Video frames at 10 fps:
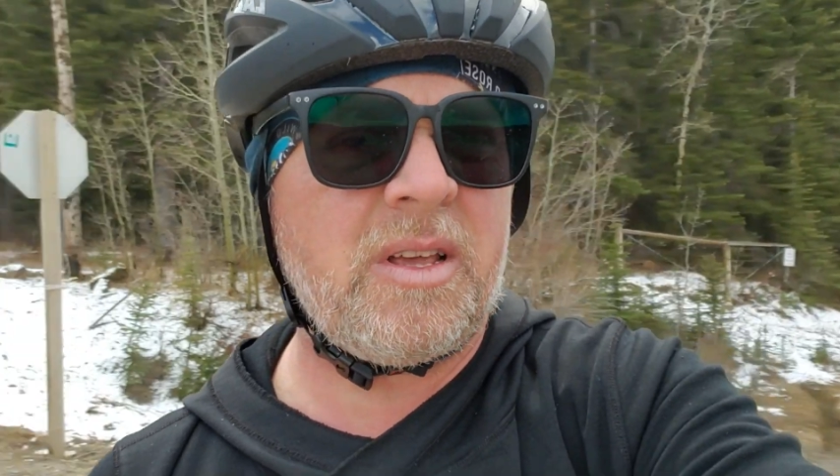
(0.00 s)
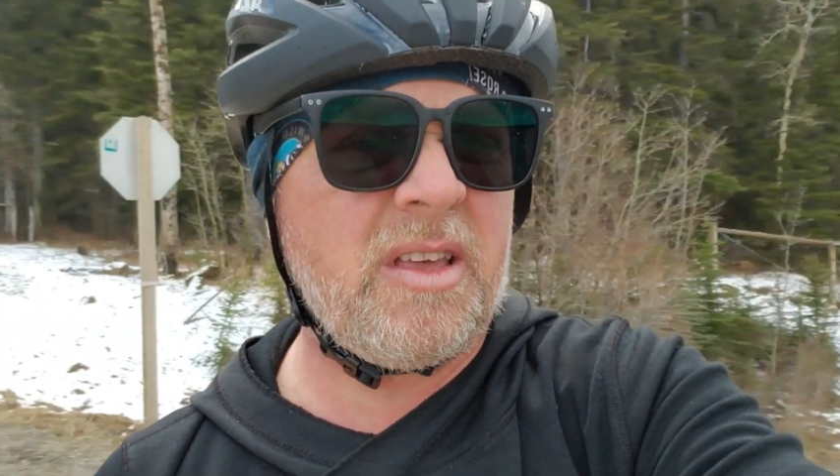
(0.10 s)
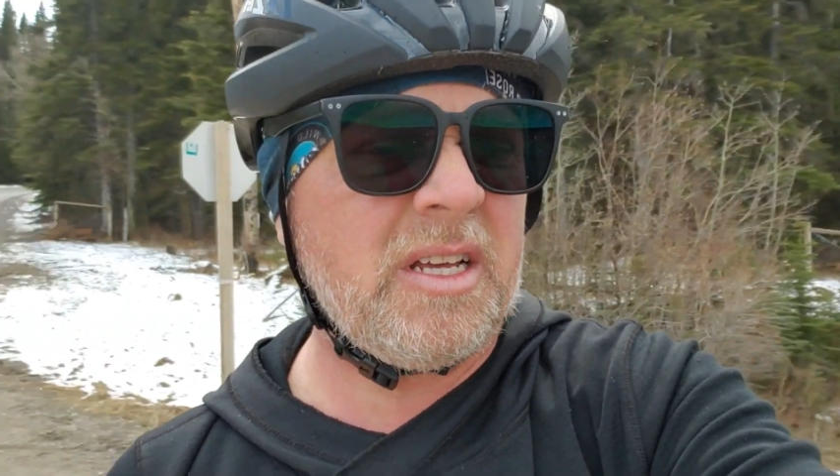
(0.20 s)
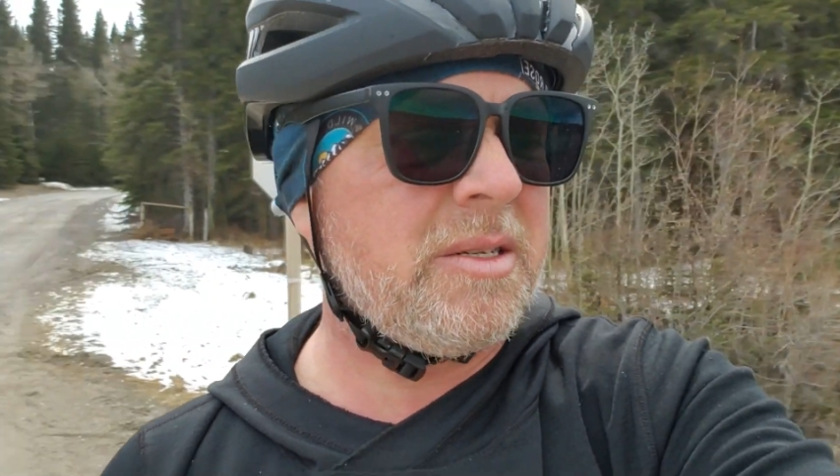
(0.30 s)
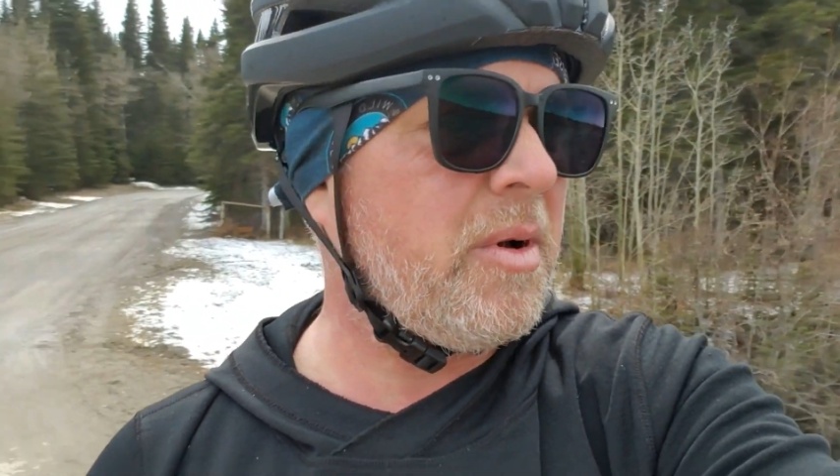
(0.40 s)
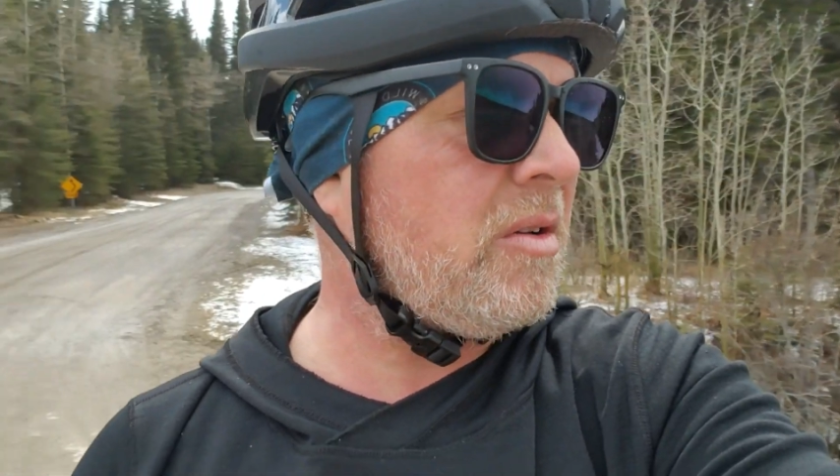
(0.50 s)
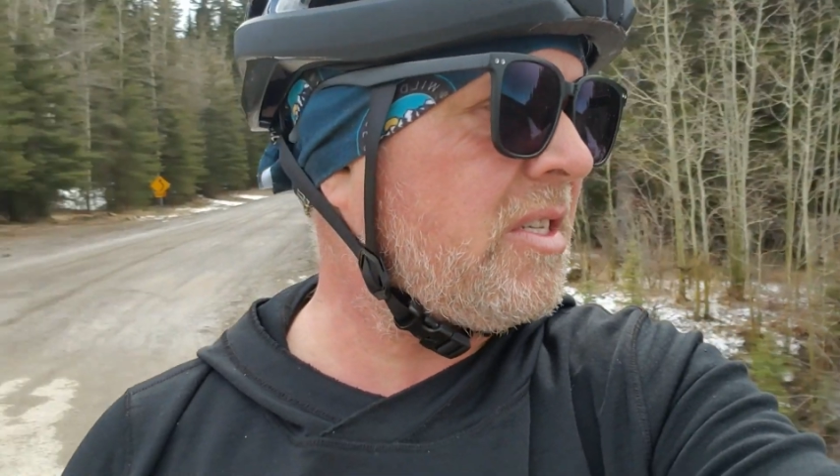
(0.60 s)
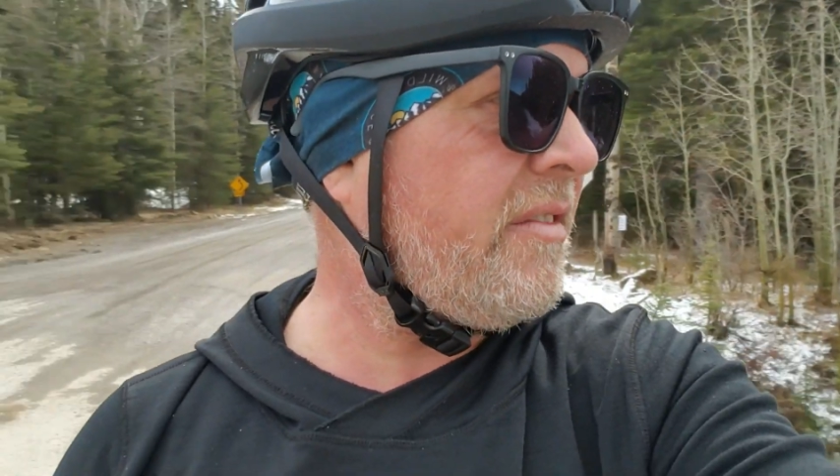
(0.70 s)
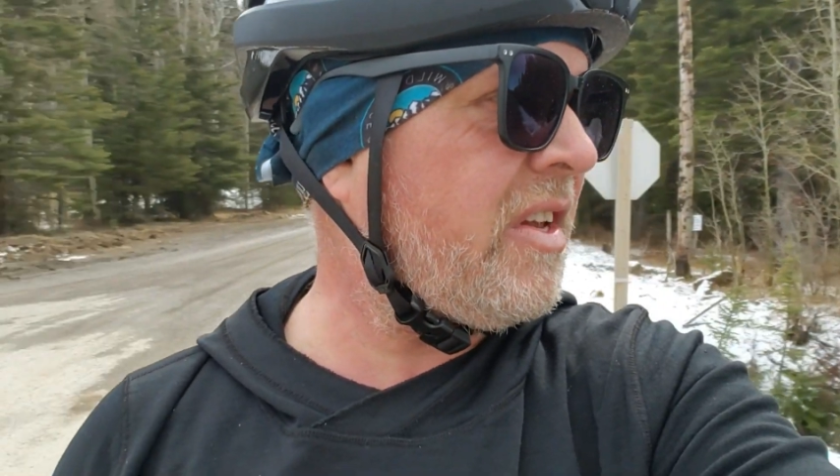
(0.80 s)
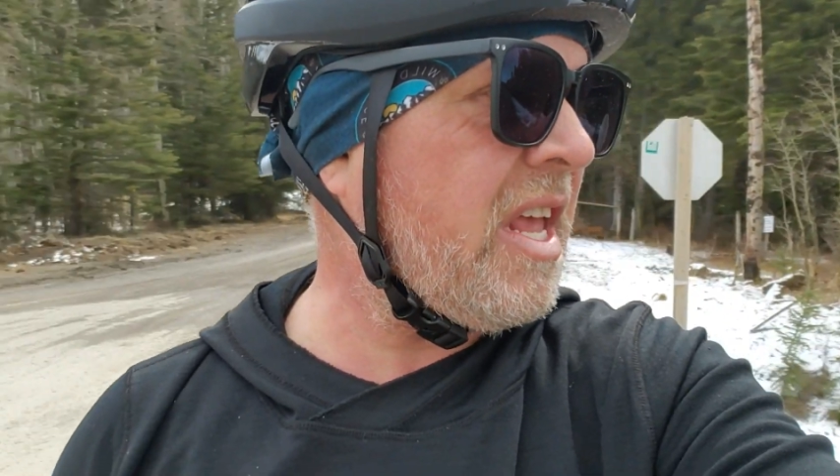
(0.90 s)
I think it's about
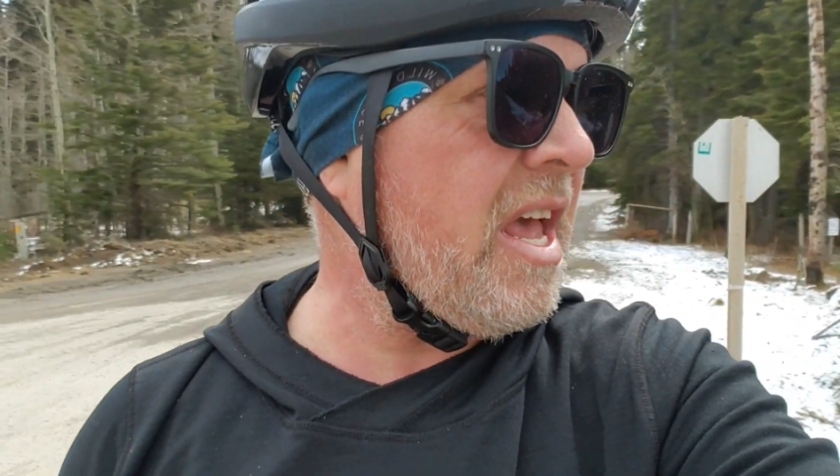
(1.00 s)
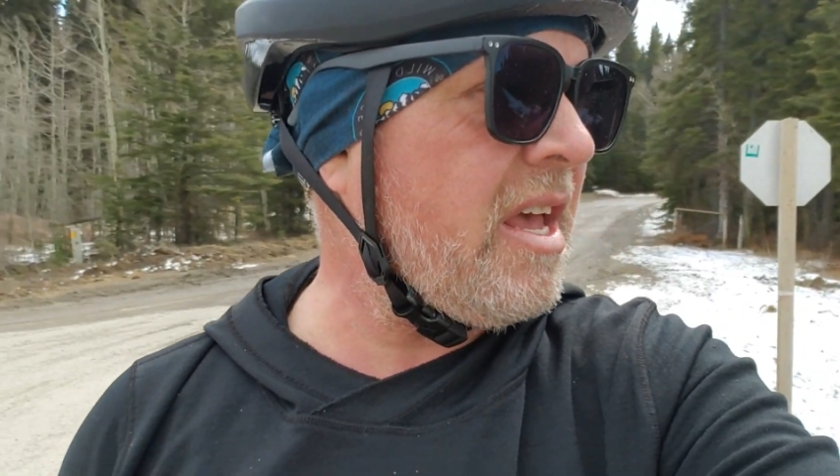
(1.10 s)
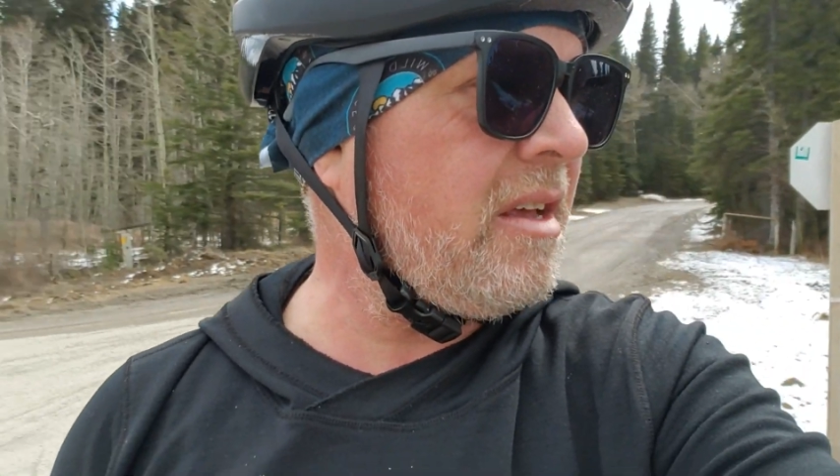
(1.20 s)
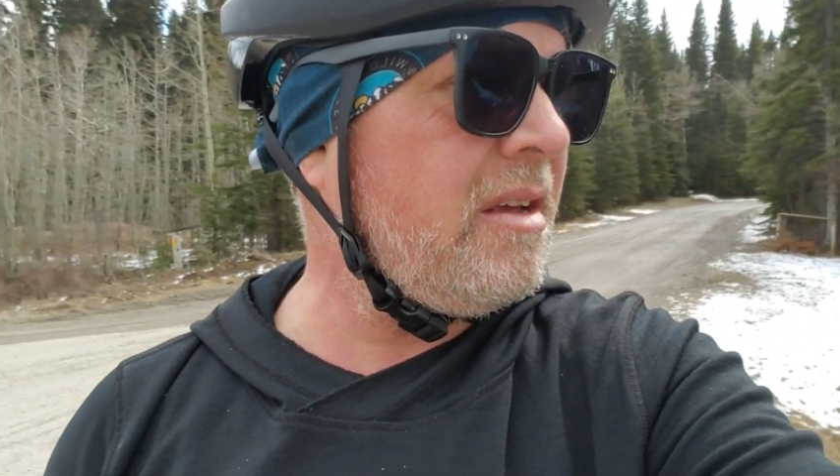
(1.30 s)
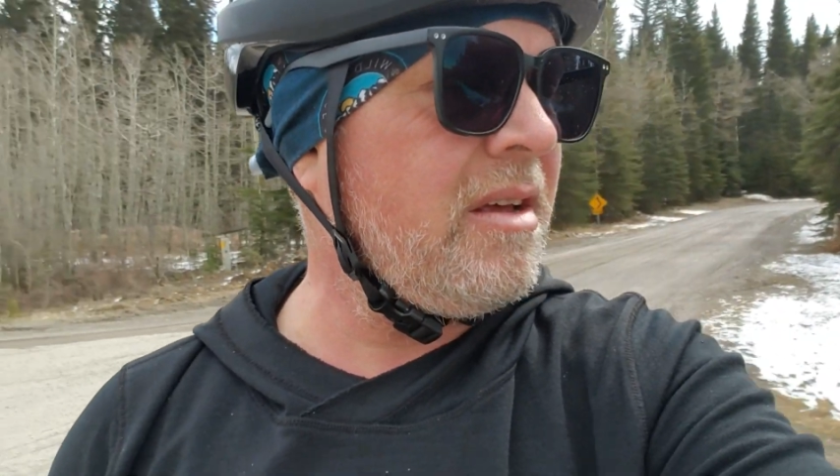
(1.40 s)
7K,